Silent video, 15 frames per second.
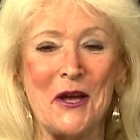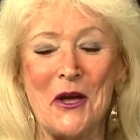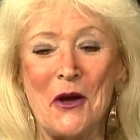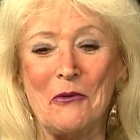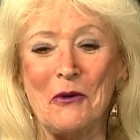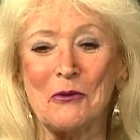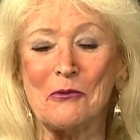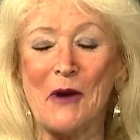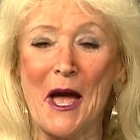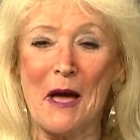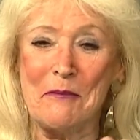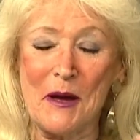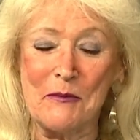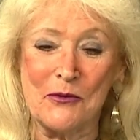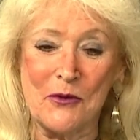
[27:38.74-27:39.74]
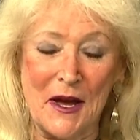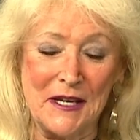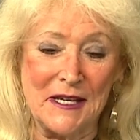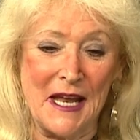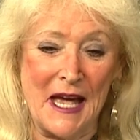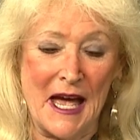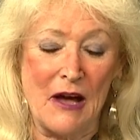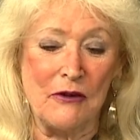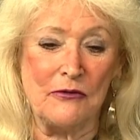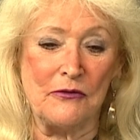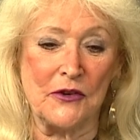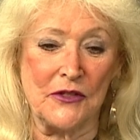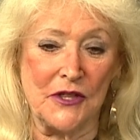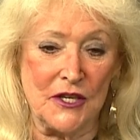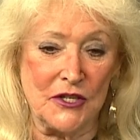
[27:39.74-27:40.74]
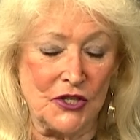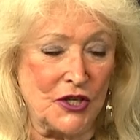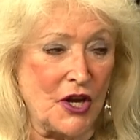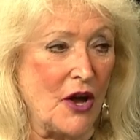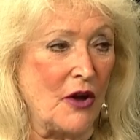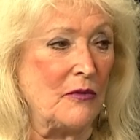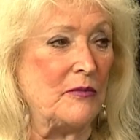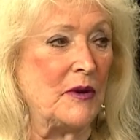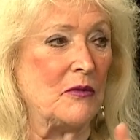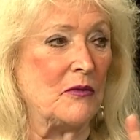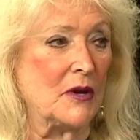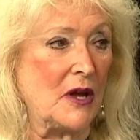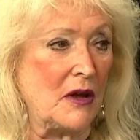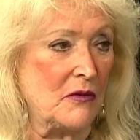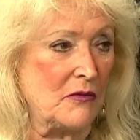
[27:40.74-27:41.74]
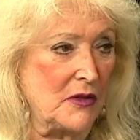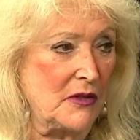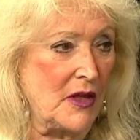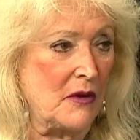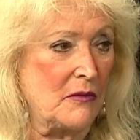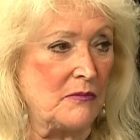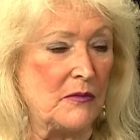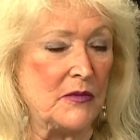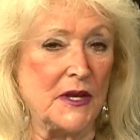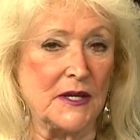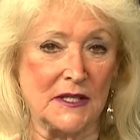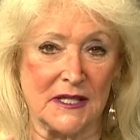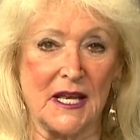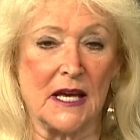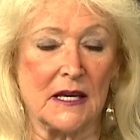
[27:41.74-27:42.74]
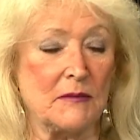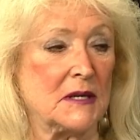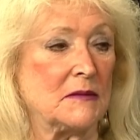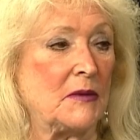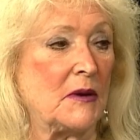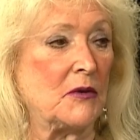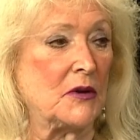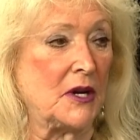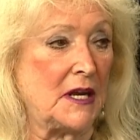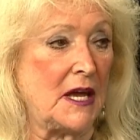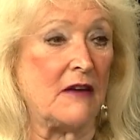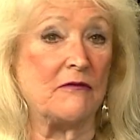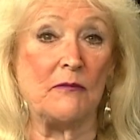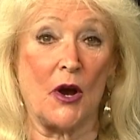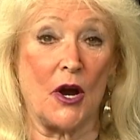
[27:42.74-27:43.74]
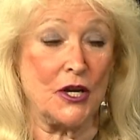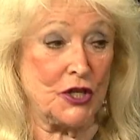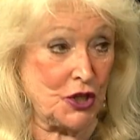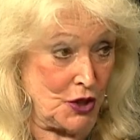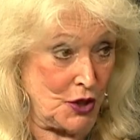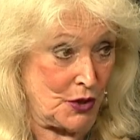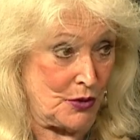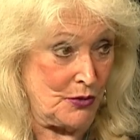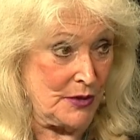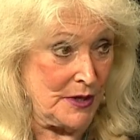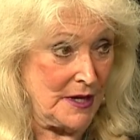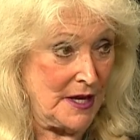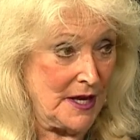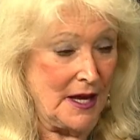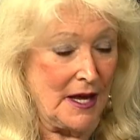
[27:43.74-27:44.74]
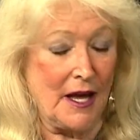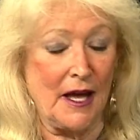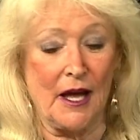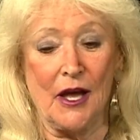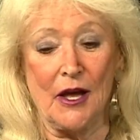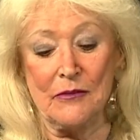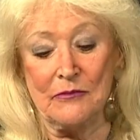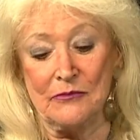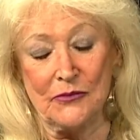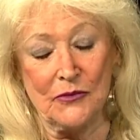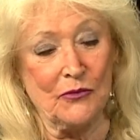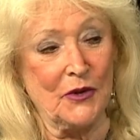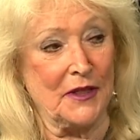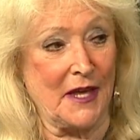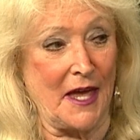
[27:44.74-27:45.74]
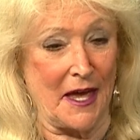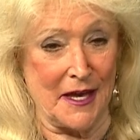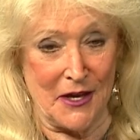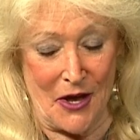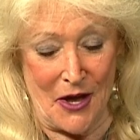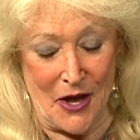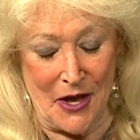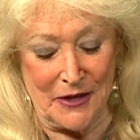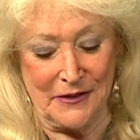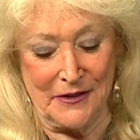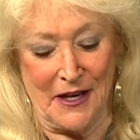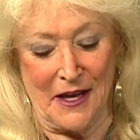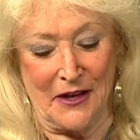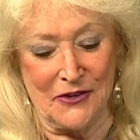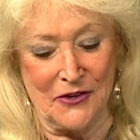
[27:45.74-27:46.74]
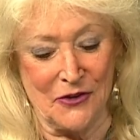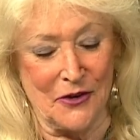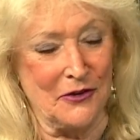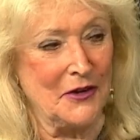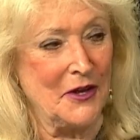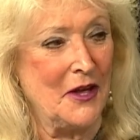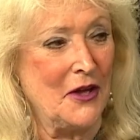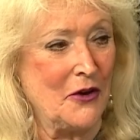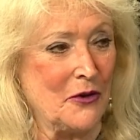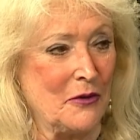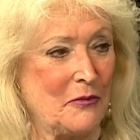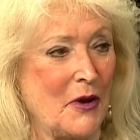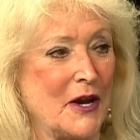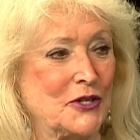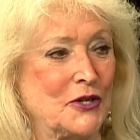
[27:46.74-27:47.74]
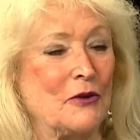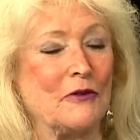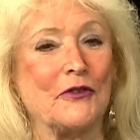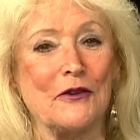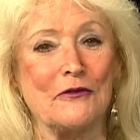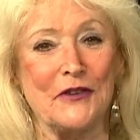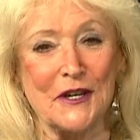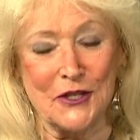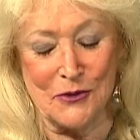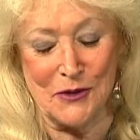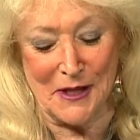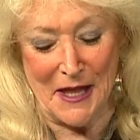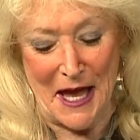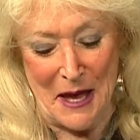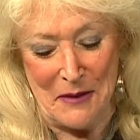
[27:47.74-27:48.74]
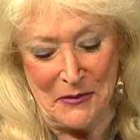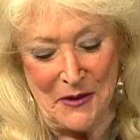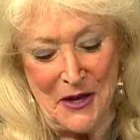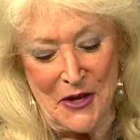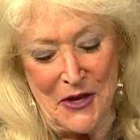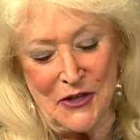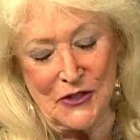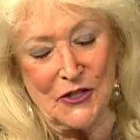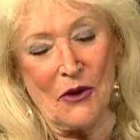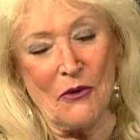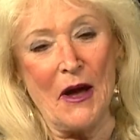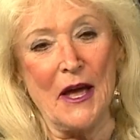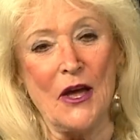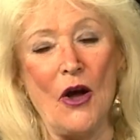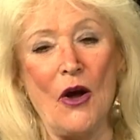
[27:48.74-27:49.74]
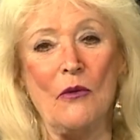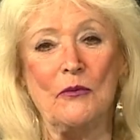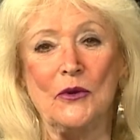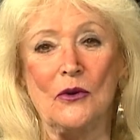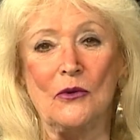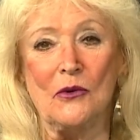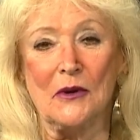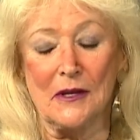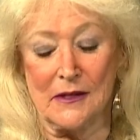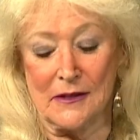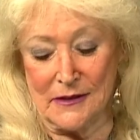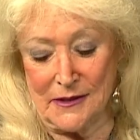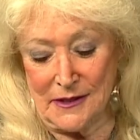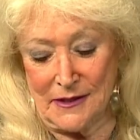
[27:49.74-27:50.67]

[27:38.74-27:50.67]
we'll wrap up right now for this show, but this segment, but we're going to have part two with Kay Khan and her part two of her victory lap. So I hope you will